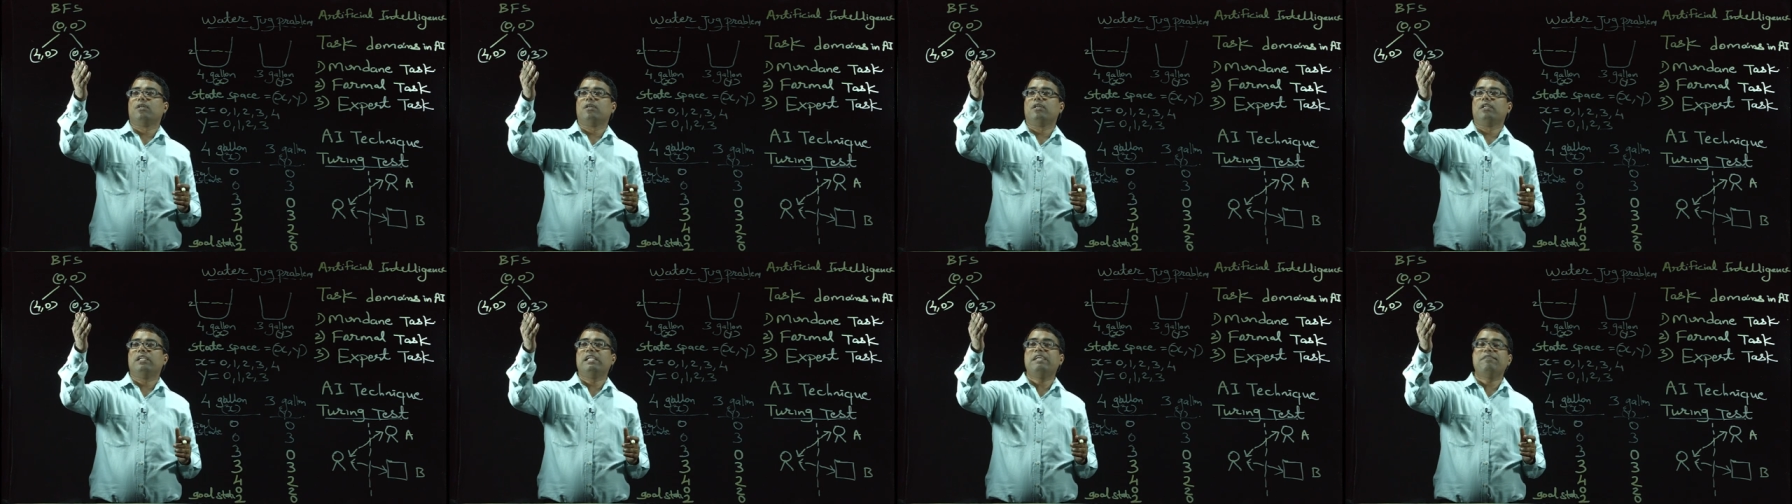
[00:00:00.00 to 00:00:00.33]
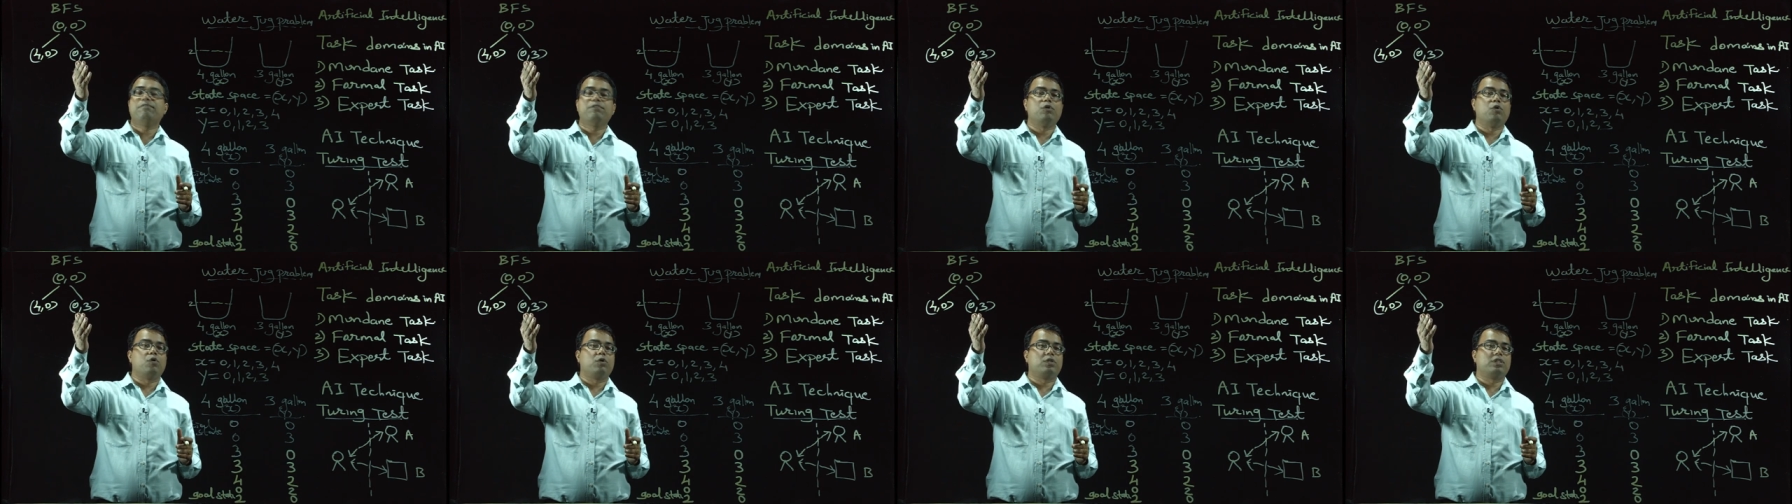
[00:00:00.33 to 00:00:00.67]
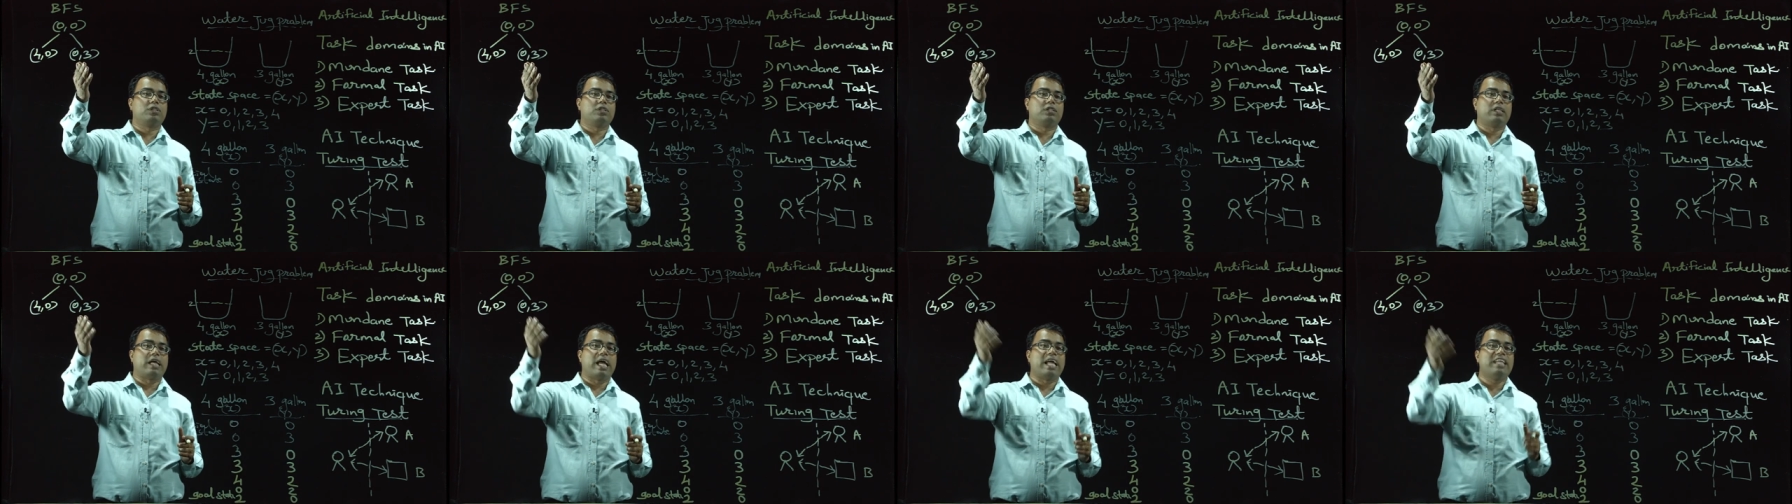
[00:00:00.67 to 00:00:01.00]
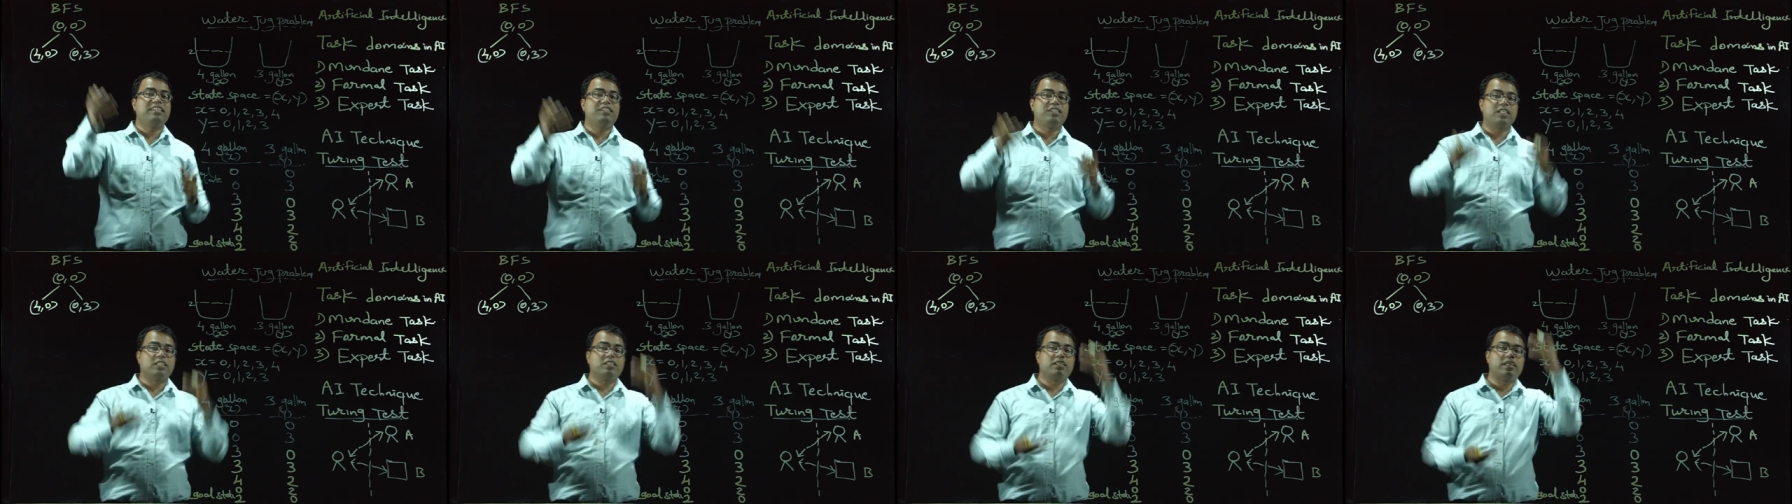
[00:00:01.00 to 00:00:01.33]
leaf nodes
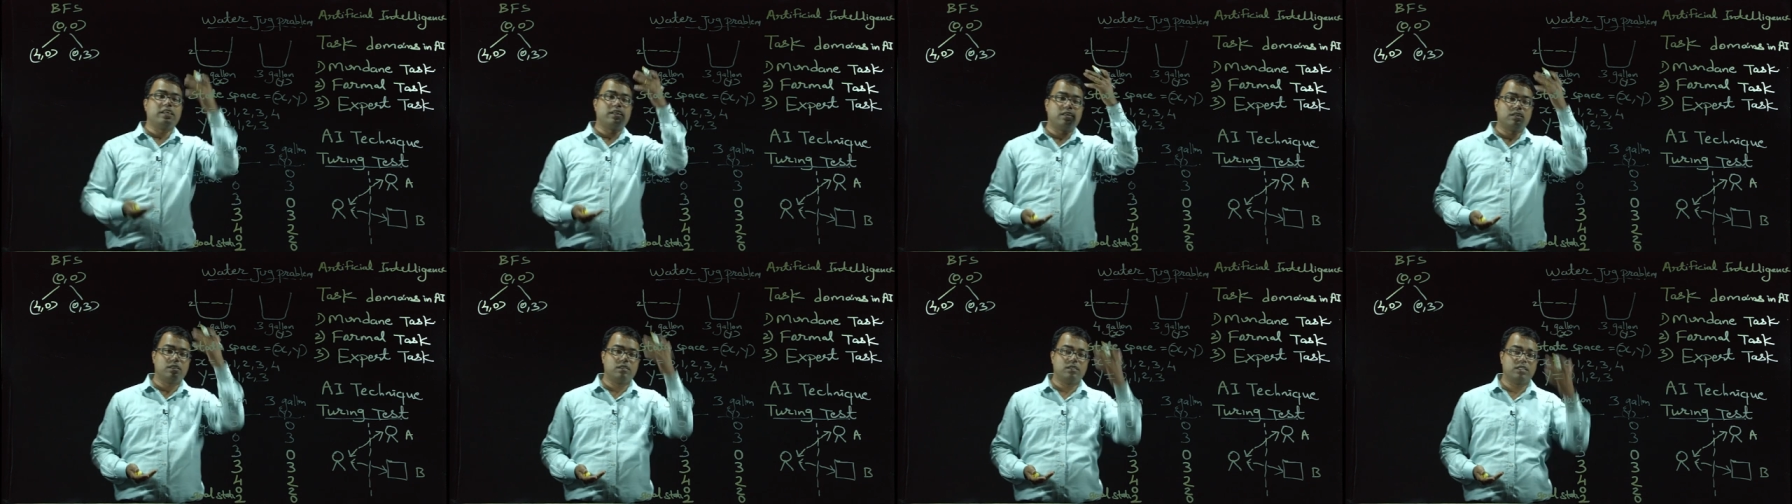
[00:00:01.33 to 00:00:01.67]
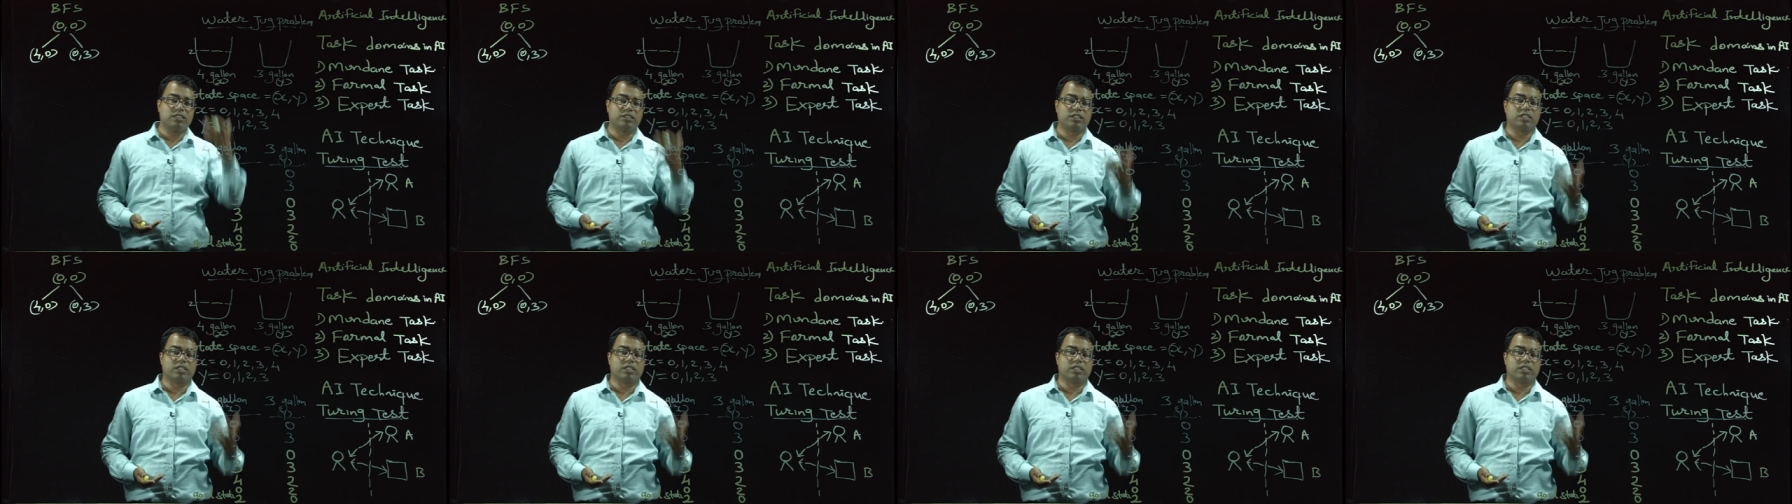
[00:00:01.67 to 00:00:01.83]
and generate the